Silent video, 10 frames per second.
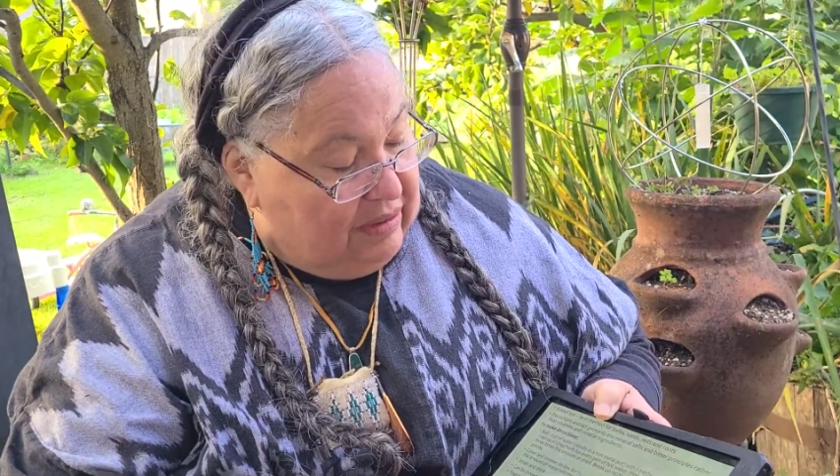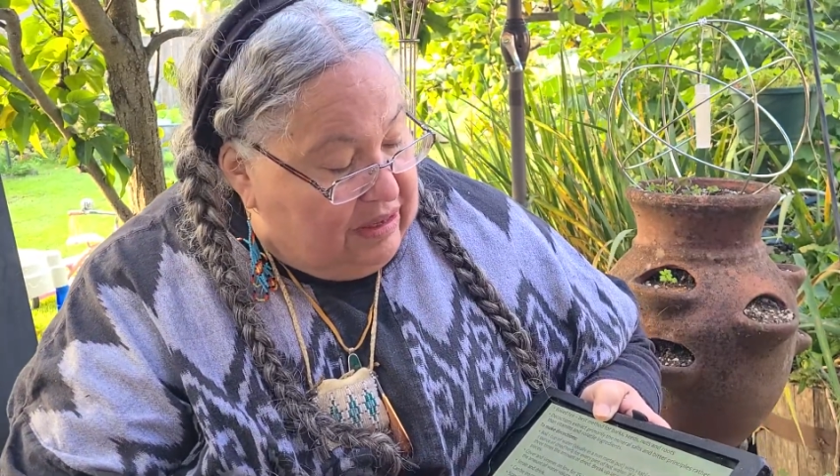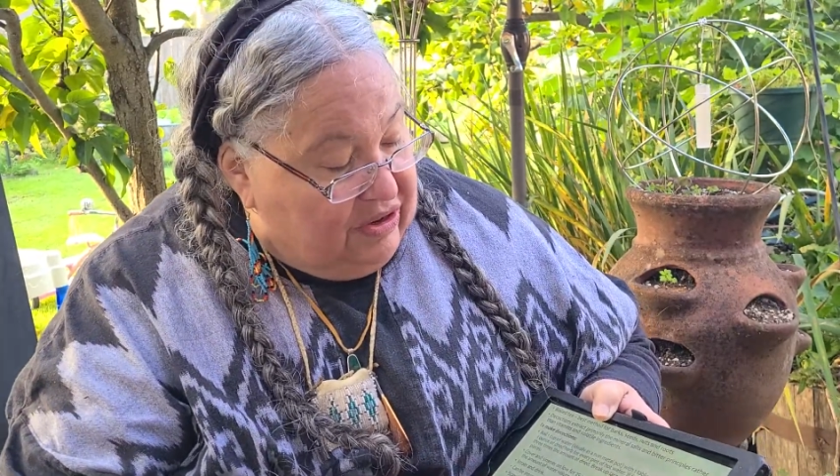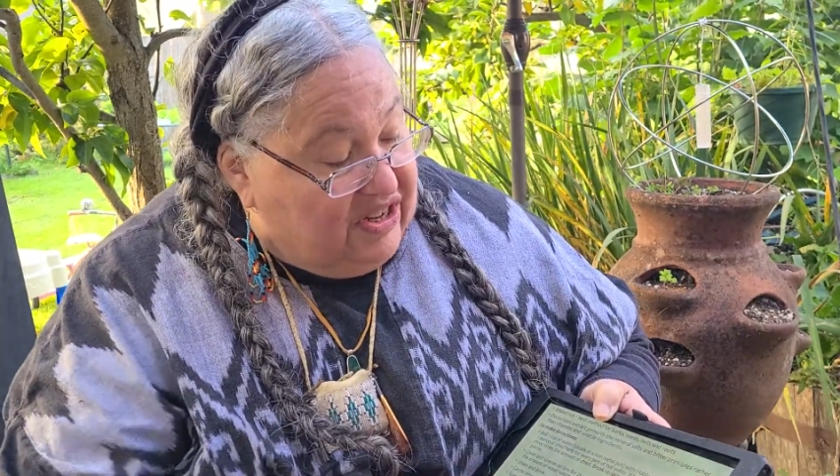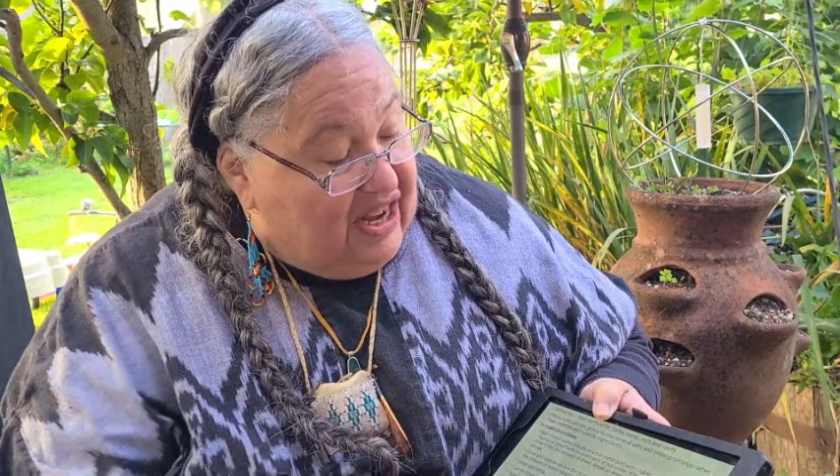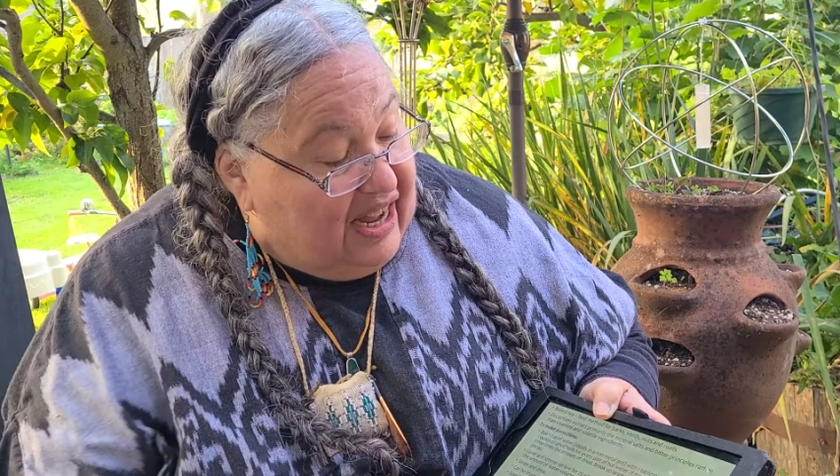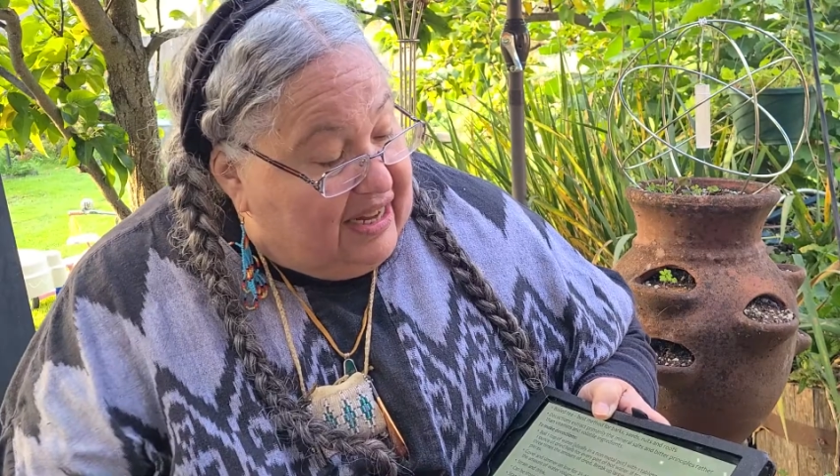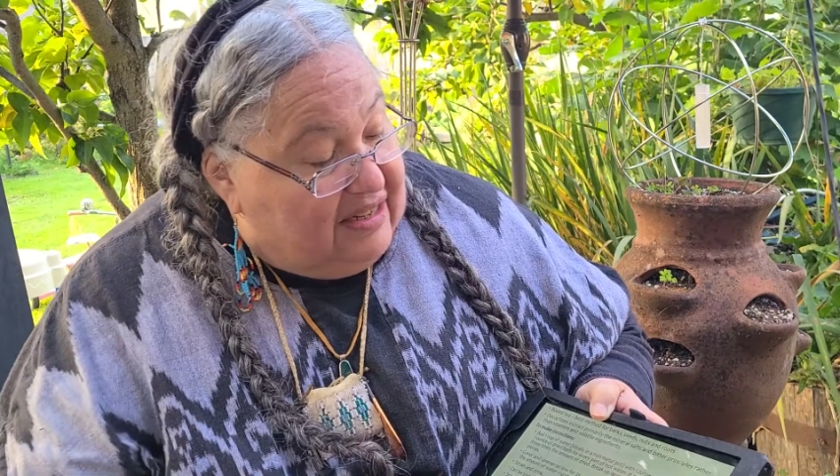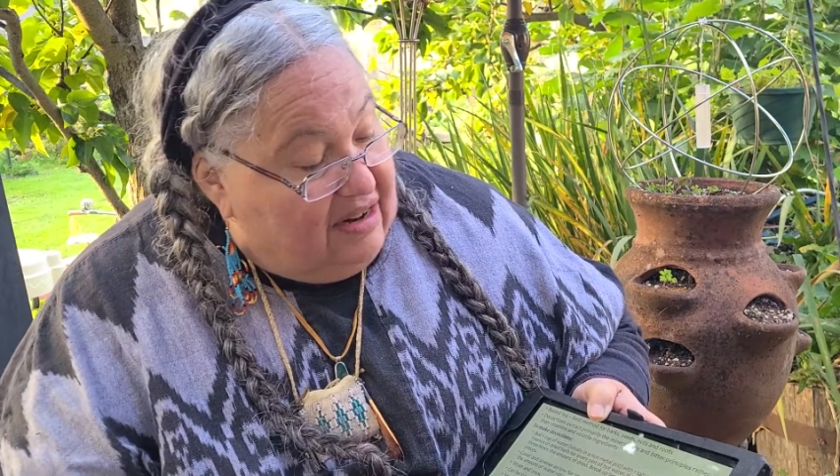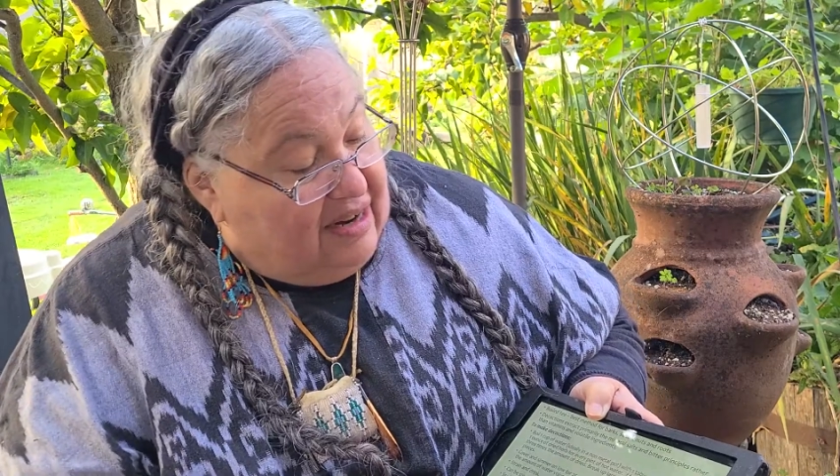good
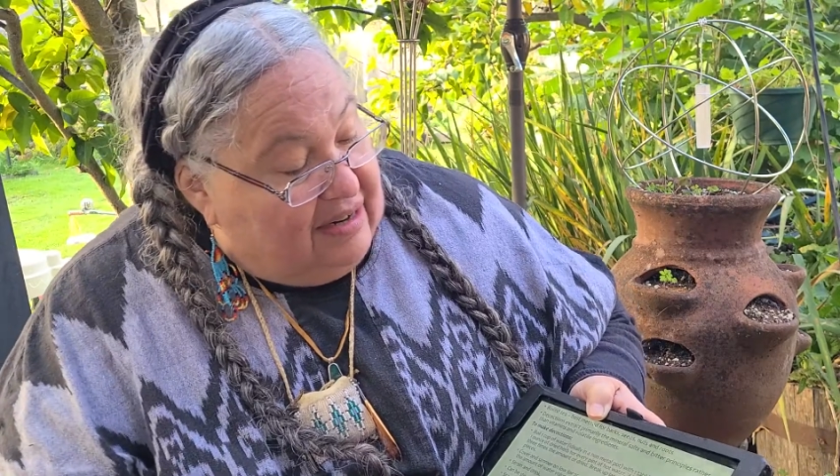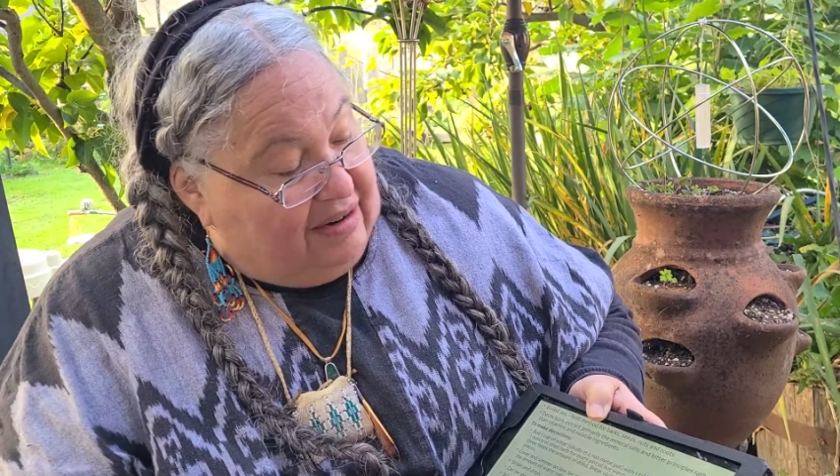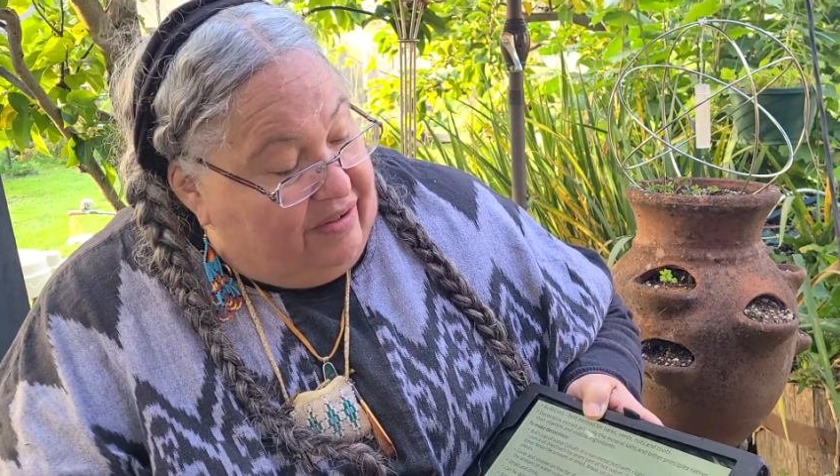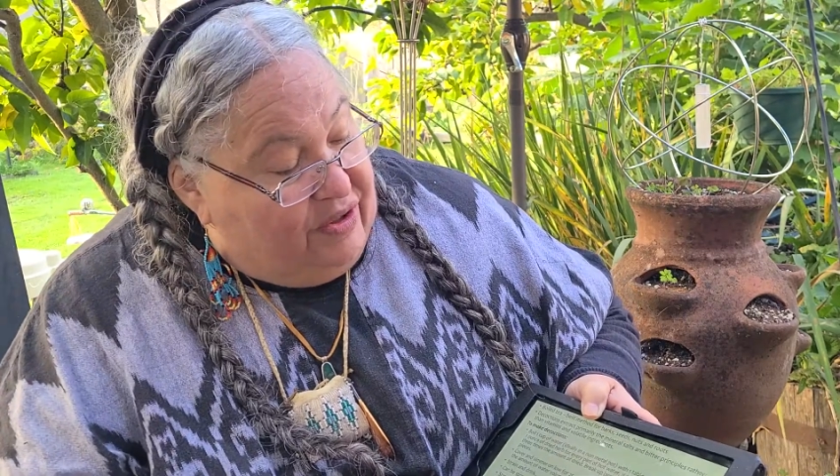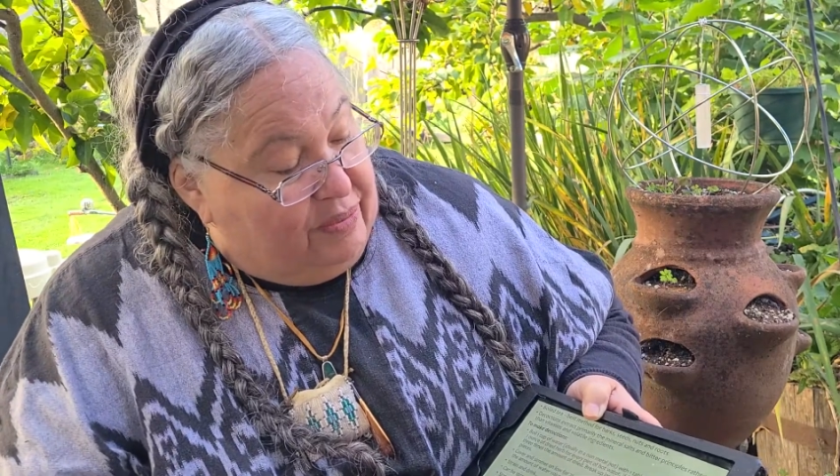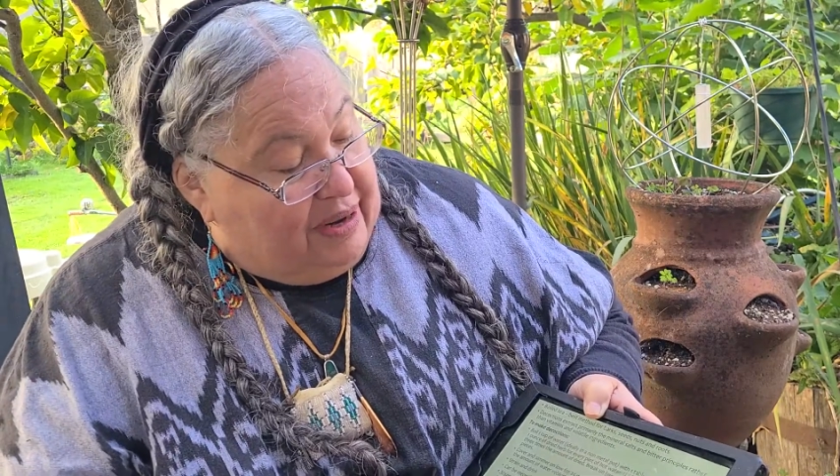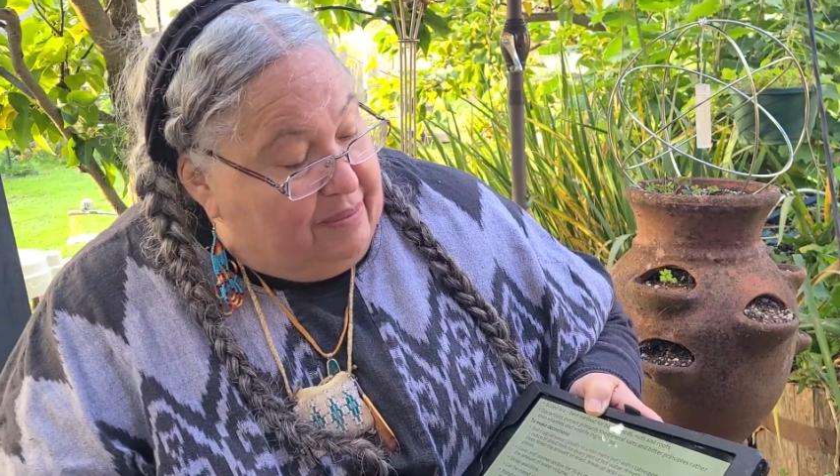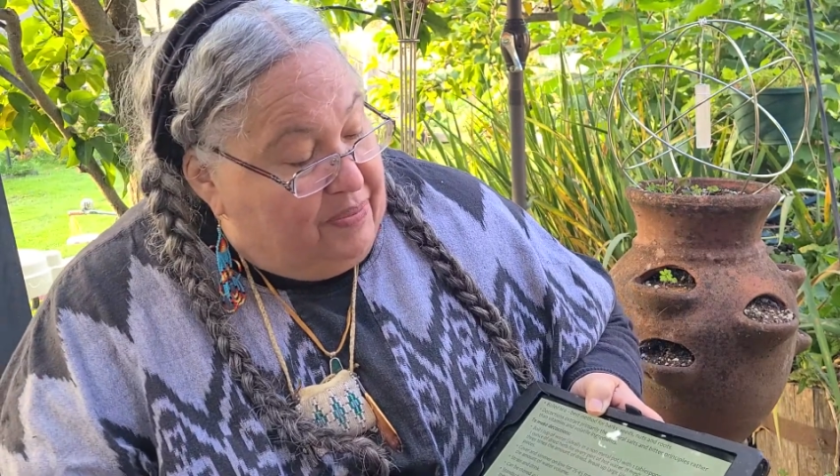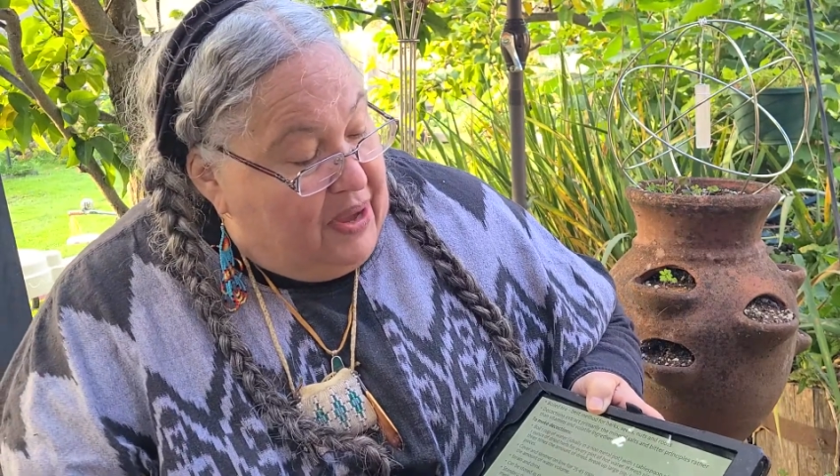kind, not aluminum.